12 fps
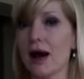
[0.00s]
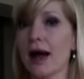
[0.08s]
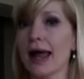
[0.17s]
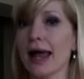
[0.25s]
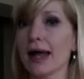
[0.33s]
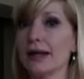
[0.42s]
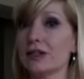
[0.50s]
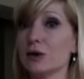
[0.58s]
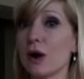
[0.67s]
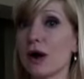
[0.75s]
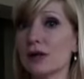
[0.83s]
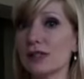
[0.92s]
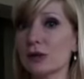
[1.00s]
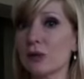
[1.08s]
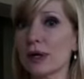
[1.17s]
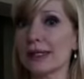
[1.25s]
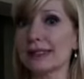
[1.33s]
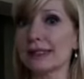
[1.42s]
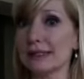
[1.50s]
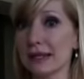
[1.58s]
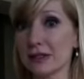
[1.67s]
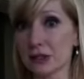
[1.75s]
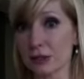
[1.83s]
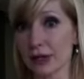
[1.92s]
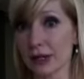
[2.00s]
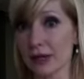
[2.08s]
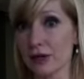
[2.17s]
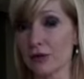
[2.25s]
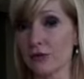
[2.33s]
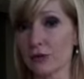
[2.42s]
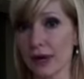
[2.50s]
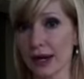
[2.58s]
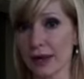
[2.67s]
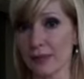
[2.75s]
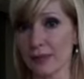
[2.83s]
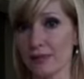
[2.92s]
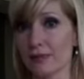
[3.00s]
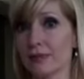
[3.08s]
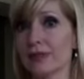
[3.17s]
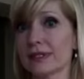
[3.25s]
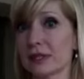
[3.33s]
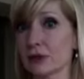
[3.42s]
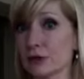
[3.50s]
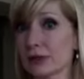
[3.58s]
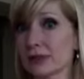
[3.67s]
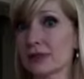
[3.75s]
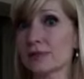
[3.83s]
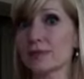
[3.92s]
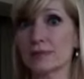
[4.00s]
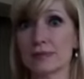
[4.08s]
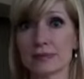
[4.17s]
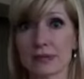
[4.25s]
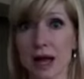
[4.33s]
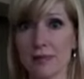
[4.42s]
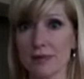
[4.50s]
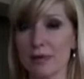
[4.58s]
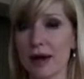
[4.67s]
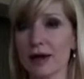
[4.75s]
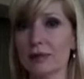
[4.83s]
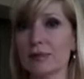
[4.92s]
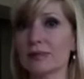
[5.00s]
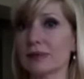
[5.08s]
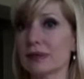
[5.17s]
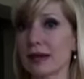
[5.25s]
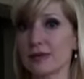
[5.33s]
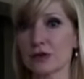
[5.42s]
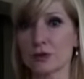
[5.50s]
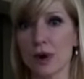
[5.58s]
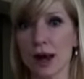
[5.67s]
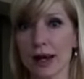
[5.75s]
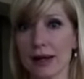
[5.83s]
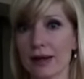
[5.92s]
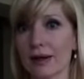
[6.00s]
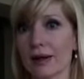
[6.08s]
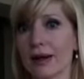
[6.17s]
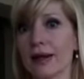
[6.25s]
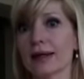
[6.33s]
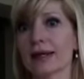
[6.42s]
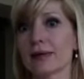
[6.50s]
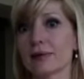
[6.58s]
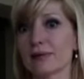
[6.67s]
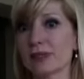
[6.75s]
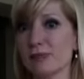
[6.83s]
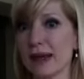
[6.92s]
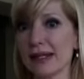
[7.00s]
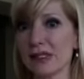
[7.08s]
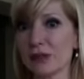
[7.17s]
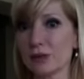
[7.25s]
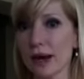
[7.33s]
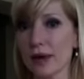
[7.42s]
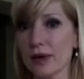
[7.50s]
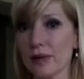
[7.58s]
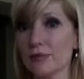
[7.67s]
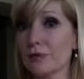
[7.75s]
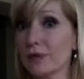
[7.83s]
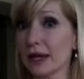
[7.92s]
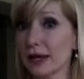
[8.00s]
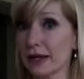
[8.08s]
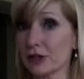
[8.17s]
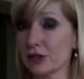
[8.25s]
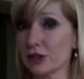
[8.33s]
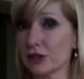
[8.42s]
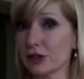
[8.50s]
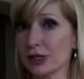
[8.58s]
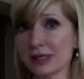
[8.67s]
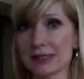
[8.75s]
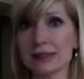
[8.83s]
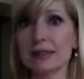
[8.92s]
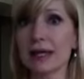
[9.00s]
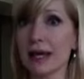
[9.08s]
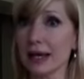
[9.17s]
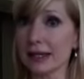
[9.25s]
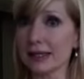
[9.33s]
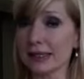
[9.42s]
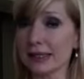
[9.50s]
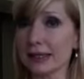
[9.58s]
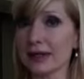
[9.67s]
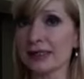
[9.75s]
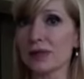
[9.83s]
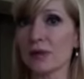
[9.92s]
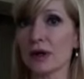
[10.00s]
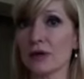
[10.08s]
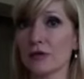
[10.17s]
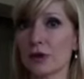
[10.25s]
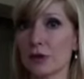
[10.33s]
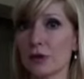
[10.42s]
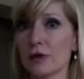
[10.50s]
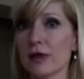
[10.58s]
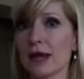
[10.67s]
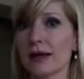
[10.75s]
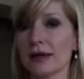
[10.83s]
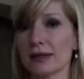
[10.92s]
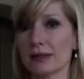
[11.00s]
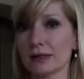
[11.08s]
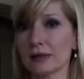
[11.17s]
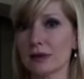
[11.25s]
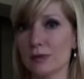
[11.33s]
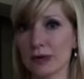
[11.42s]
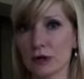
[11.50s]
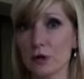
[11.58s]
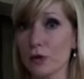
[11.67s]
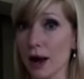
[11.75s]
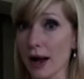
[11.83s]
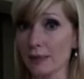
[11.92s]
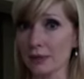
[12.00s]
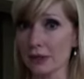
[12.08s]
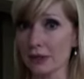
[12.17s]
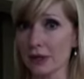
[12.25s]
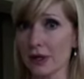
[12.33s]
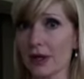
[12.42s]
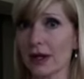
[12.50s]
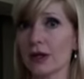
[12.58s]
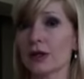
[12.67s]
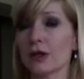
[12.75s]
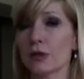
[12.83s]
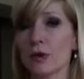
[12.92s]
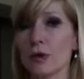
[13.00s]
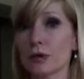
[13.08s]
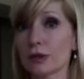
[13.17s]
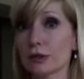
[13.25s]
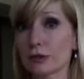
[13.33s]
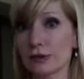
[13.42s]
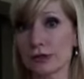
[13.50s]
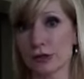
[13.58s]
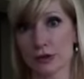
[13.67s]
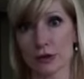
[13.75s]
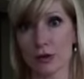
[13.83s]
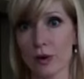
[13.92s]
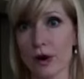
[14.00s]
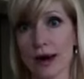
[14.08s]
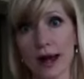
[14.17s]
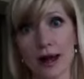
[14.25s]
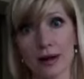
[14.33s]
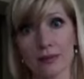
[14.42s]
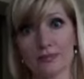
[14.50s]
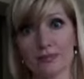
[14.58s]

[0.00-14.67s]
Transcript: And you also want to center it in the frame. Center it top to bottom, left to right. Give them space around them from the edges just in case it ends up on a viewer that is a little bit cropped. You won't lose your URL.